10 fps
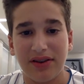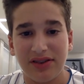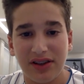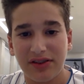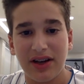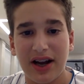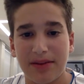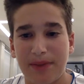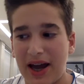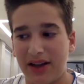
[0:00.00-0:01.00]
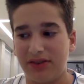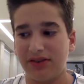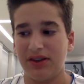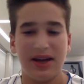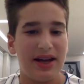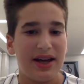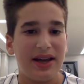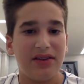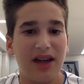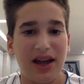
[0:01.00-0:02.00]
16 at-bats,
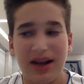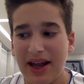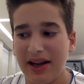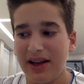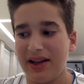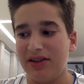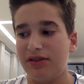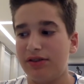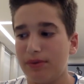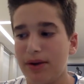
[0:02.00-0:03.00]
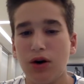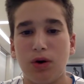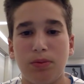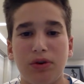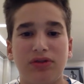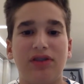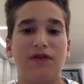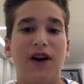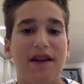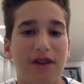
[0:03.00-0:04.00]
he's had 8 hits, 3 homers, and
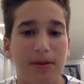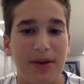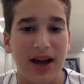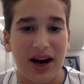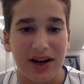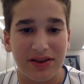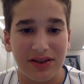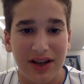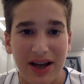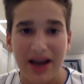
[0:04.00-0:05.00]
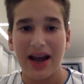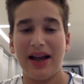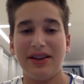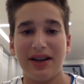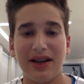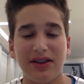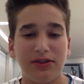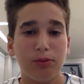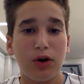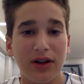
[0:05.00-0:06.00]
5 RBIs. And
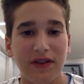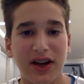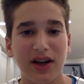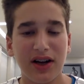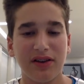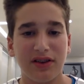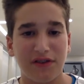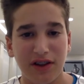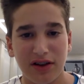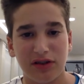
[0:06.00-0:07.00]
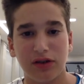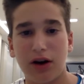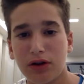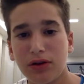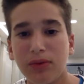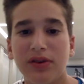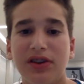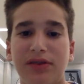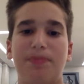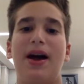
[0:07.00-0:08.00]
he's motivating the Phillies, not only with
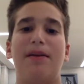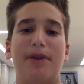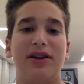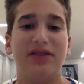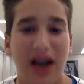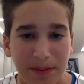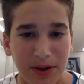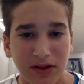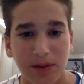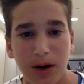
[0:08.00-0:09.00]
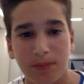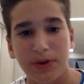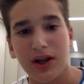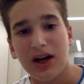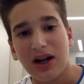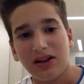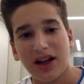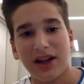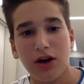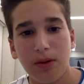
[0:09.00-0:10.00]
his bat, but he's hyping them up.
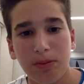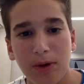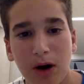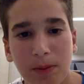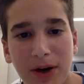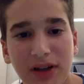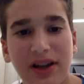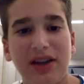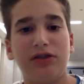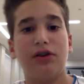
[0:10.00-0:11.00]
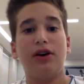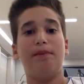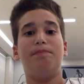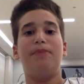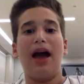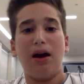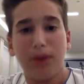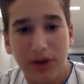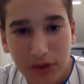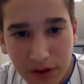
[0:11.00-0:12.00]
Like, in opening day, he started
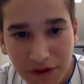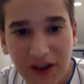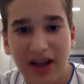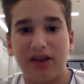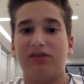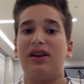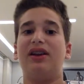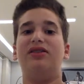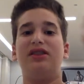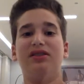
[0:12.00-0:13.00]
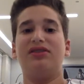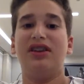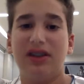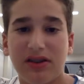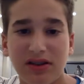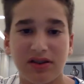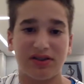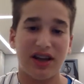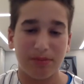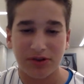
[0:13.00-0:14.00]
bowing to the fans. And in D.C., he did the
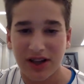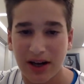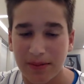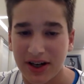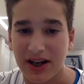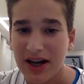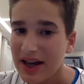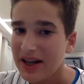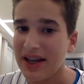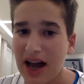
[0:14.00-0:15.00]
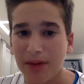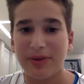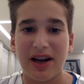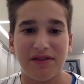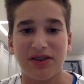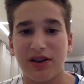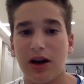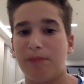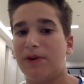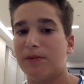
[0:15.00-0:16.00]
same thing. I mean, he hyped
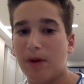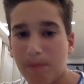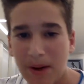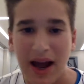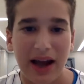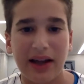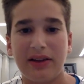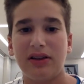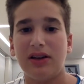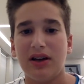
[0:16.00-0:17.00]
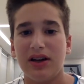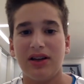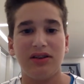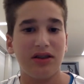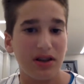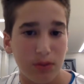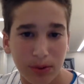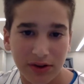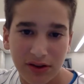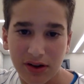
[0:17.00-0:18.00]
everything up from the bat. He
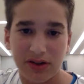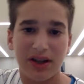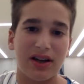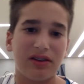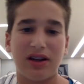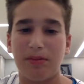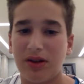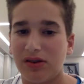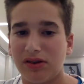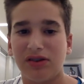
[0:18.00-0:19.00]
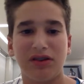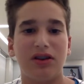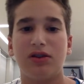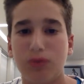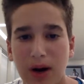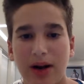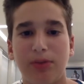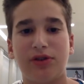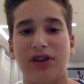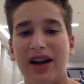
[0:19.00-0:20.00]
increases the tickets. I mean, this is an
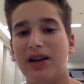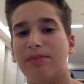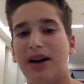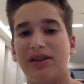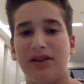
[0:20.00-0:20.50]
incredible signing by